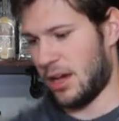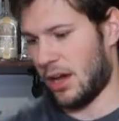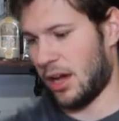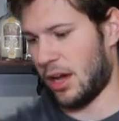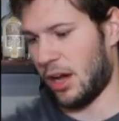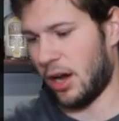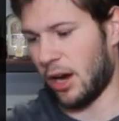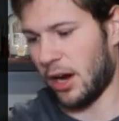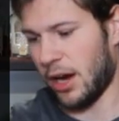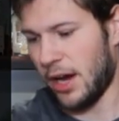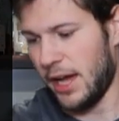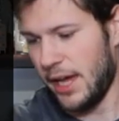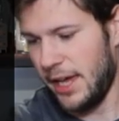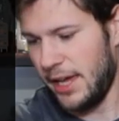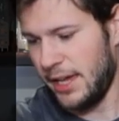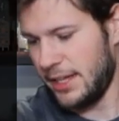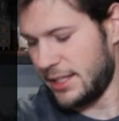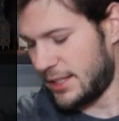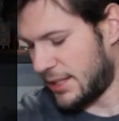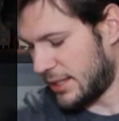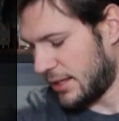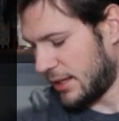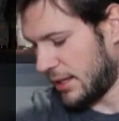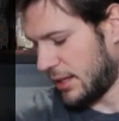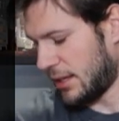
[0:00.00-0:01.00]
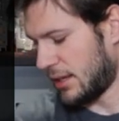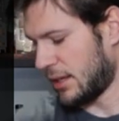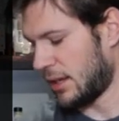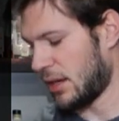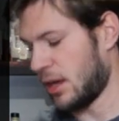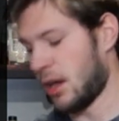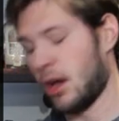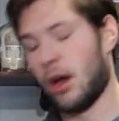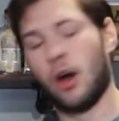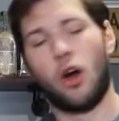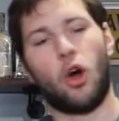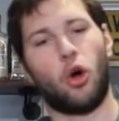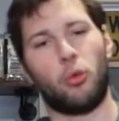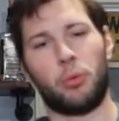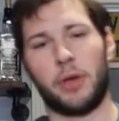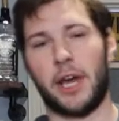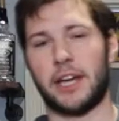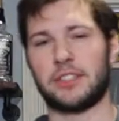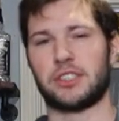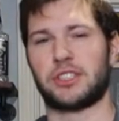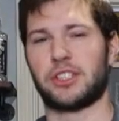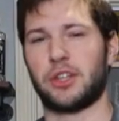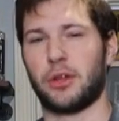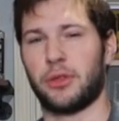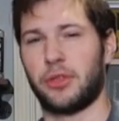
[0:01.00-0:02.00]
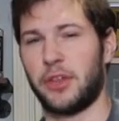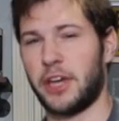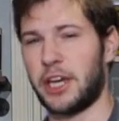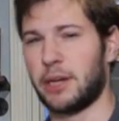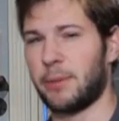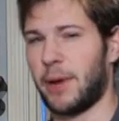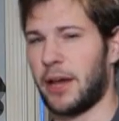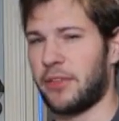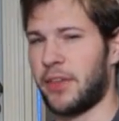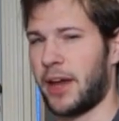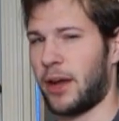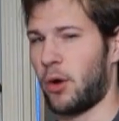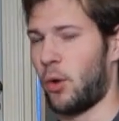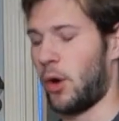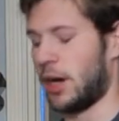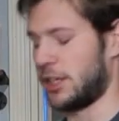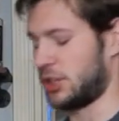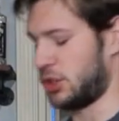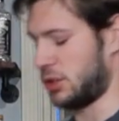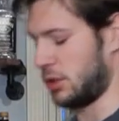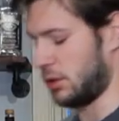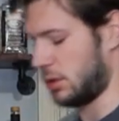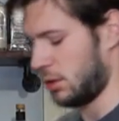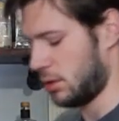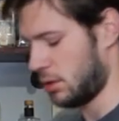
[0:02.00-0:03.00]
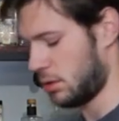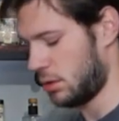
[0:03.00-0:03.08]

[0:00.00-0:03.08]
All right. Hope you guys are still thinking about that question.